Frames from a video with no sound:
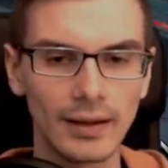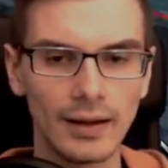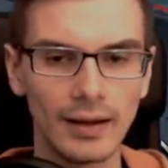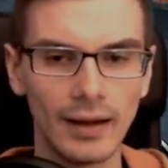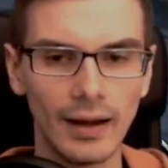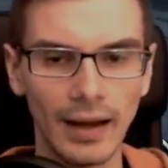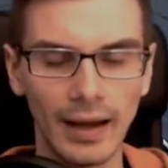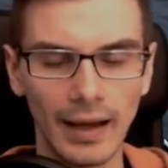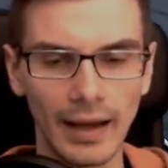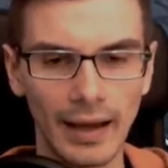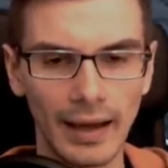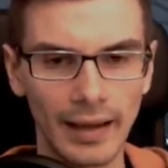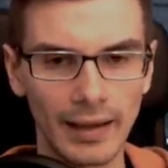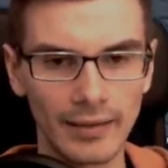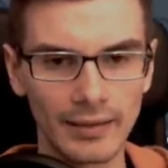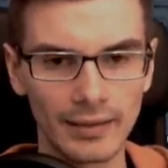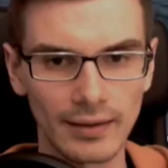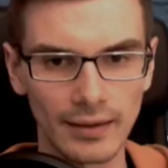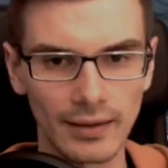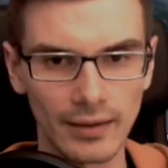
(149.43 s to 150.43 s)

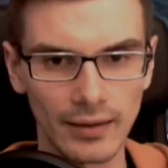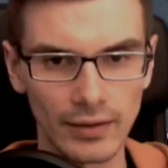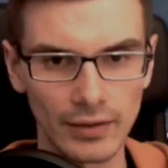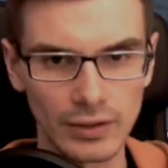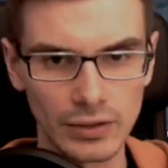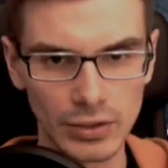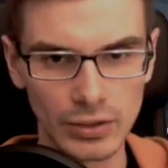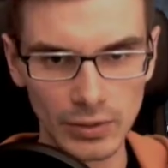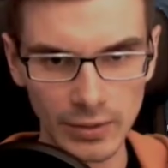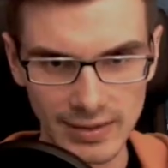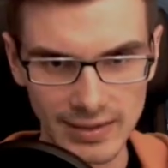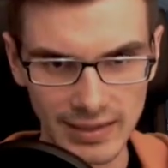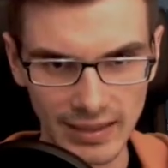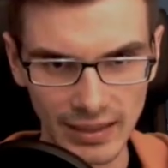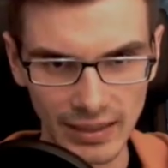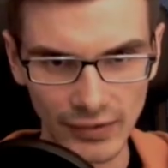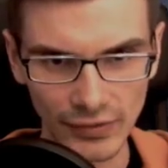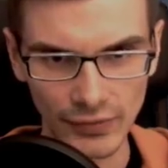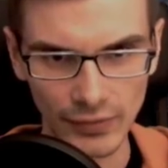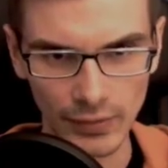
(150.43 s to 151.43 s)
And the 2
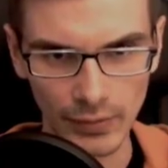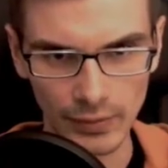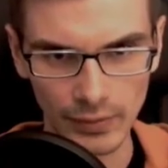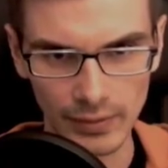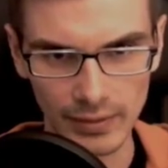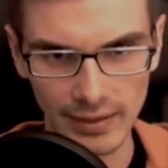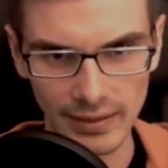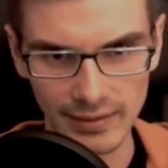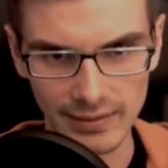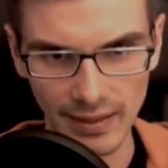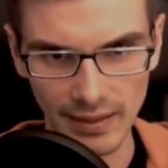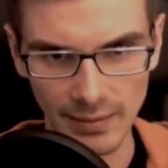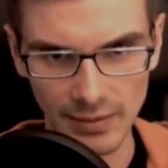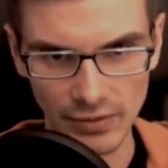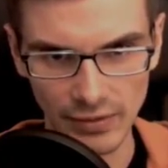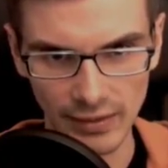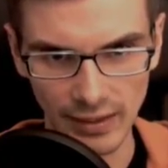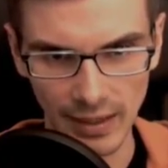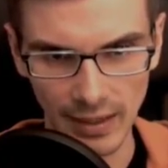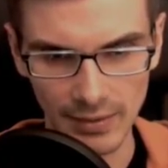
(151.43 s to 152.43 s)
itself deals damage
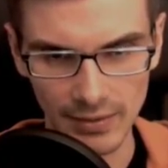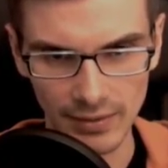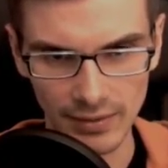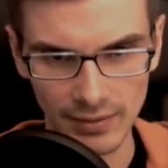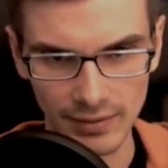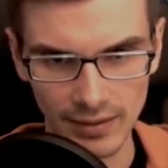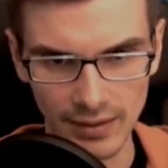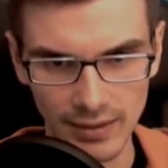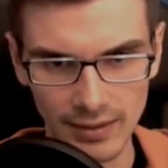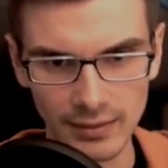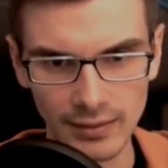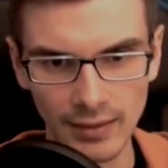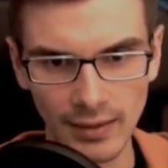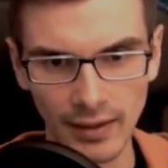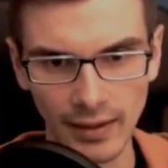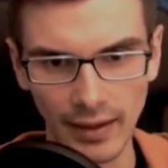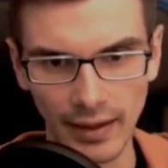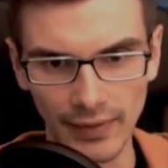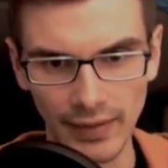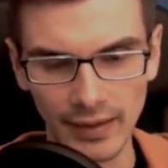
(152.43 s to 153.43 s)
over time, as you can see here,
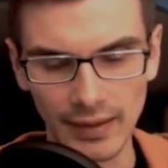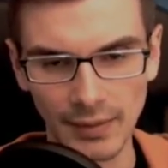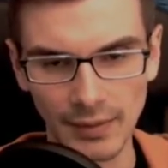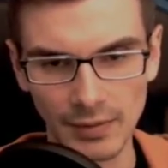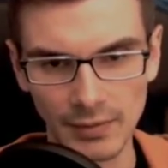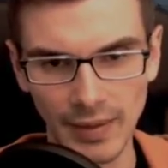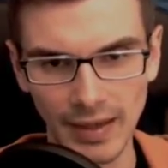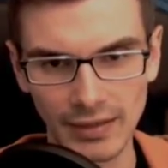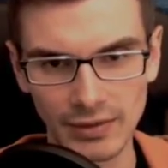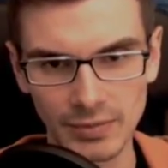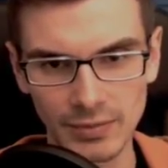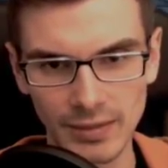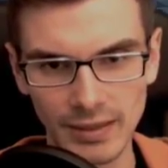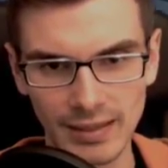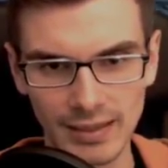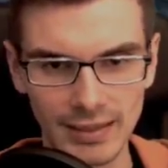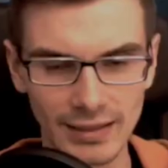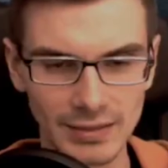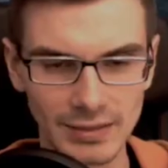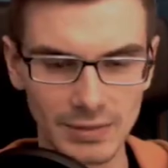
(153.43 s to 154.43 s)
and then comes back to me and
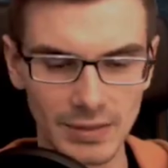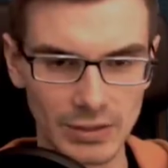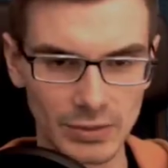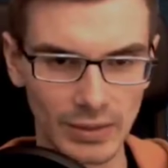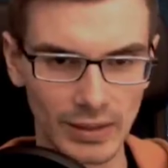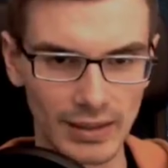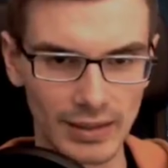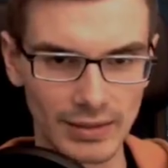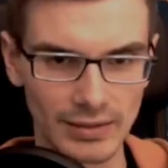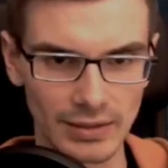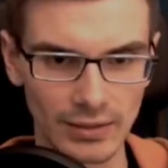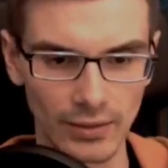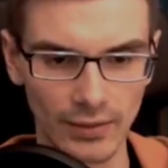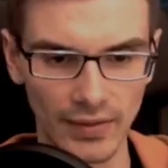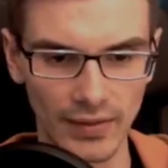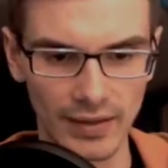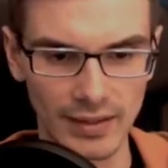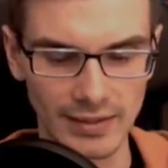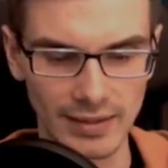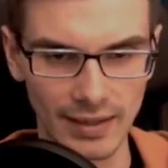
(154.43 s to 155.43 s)
heals me as well. So
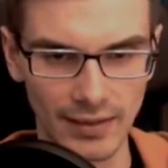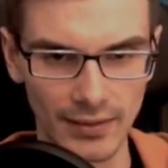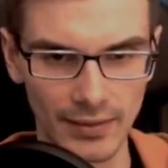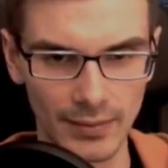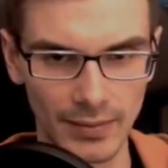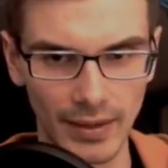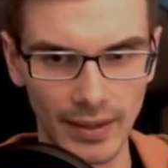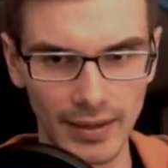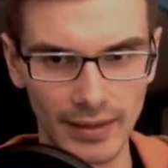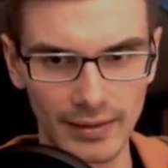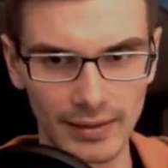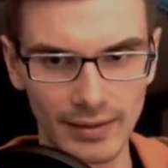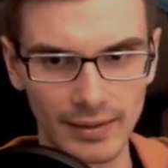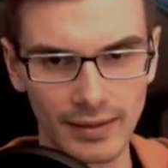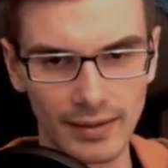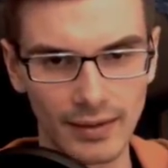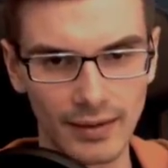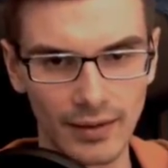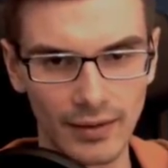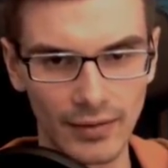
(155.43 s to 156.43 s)
there's another part
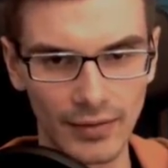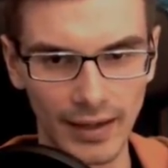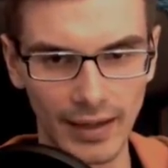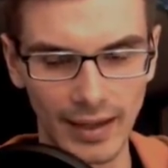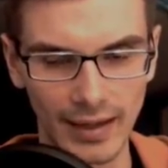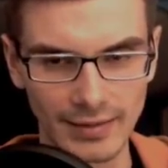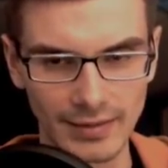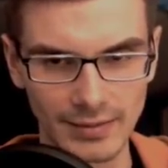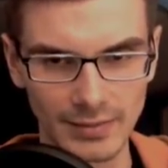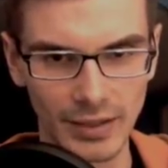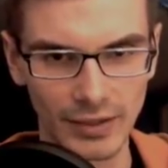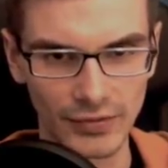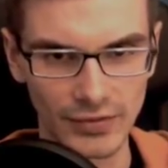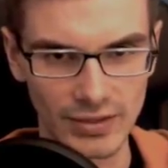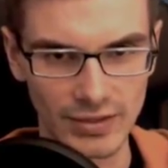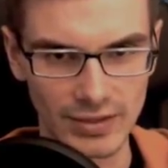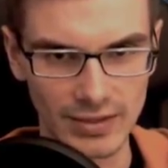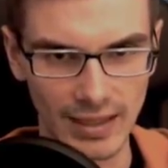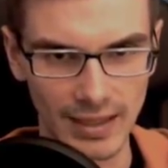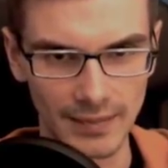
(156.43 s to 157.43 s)
that has a bit of
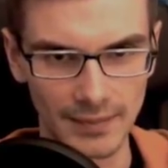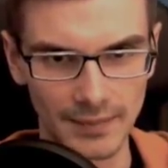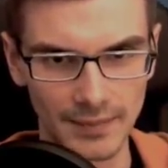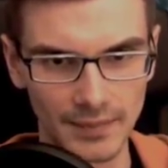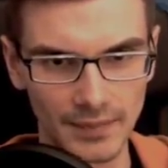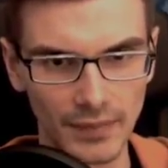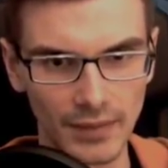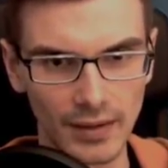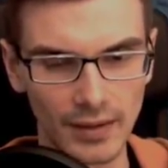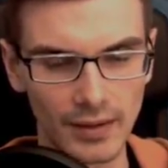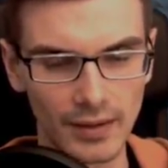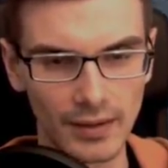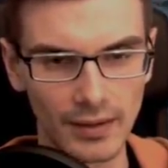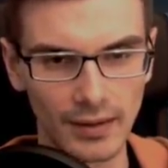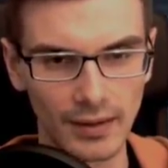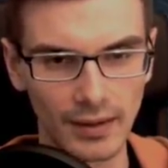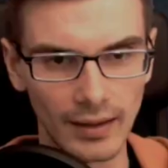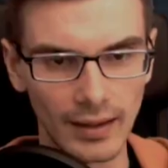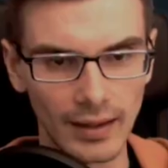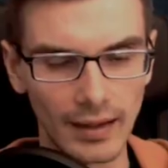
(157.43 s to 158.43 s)
sustain.
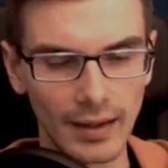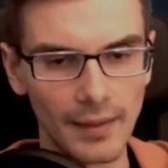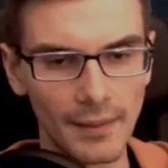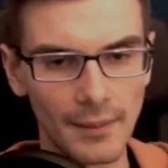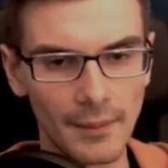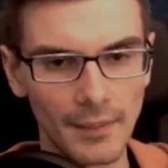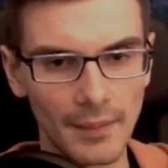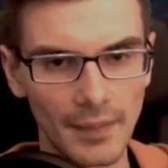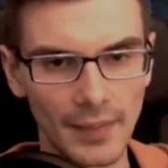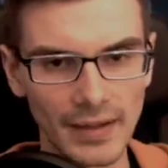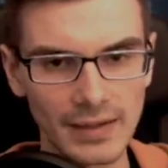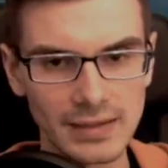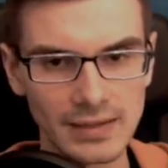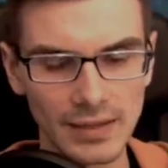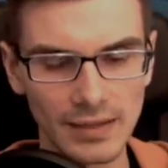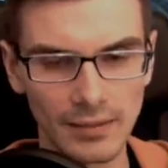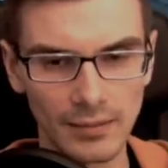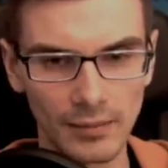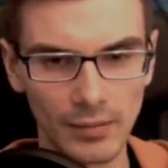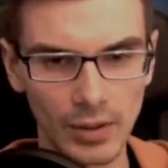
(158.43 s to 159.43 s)
That's
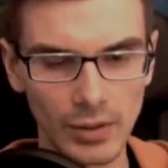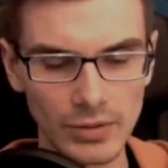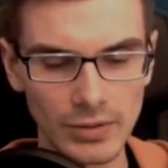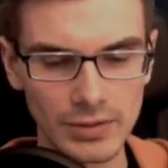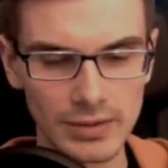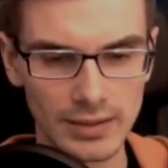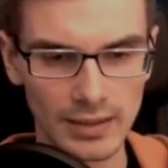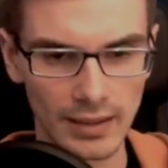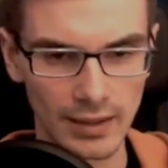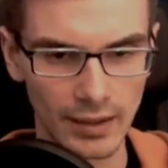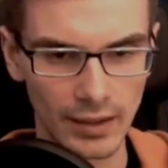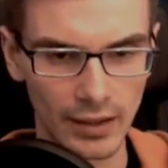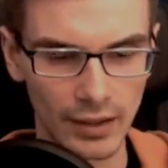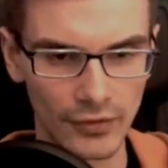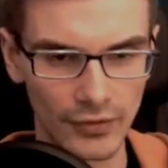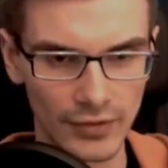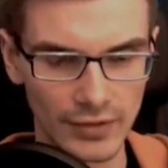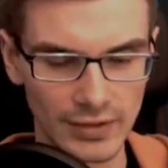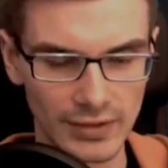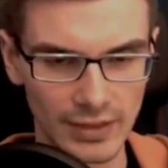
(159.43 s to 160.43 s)
most
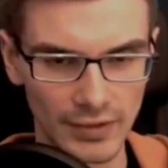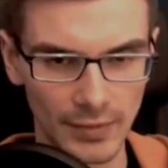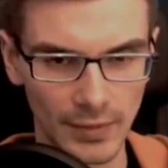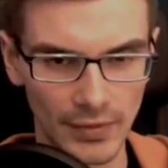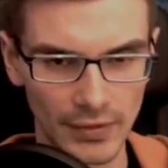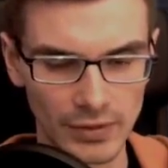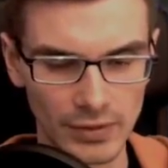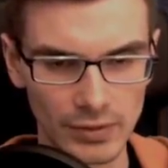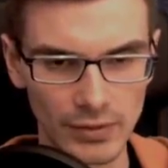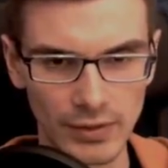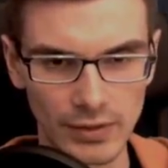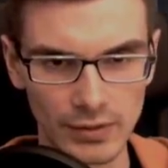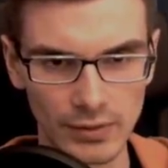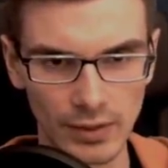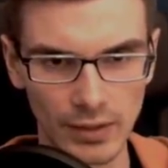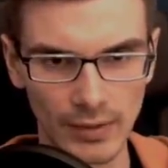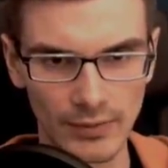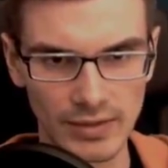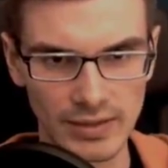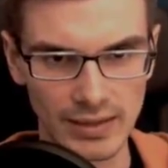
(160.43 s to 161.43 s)
of the stuff about the 2. The 2
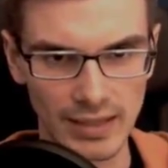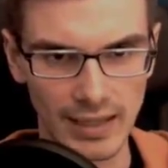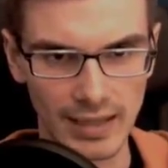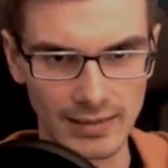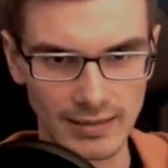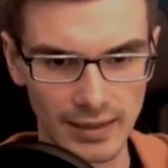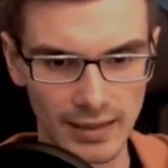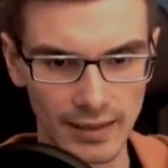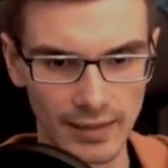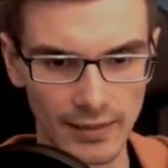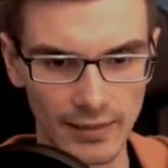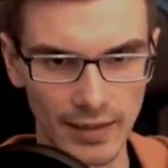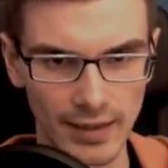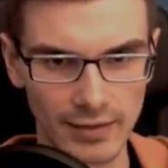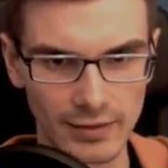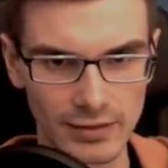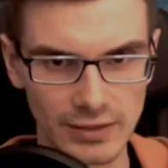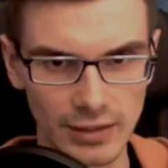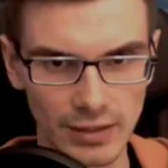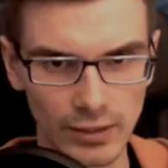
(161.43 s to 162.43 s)
obviously has
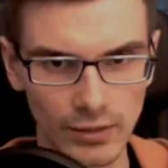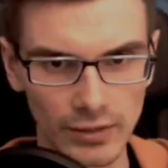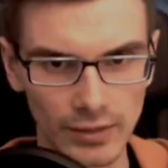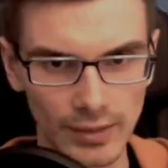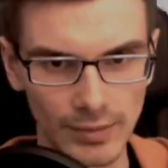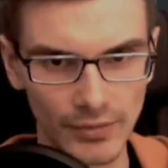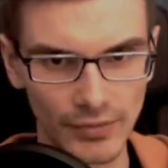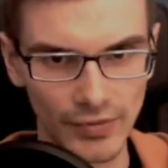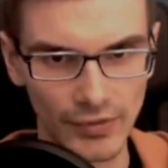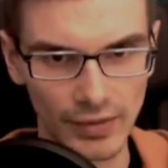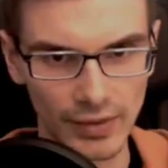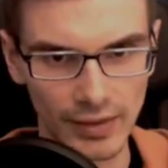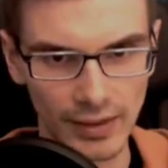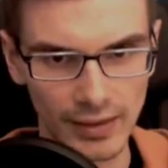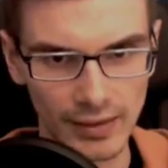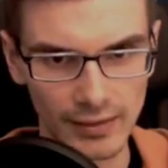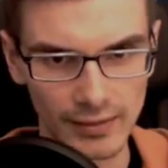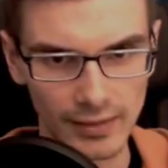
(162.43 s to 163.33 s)
that slow on top of everything else.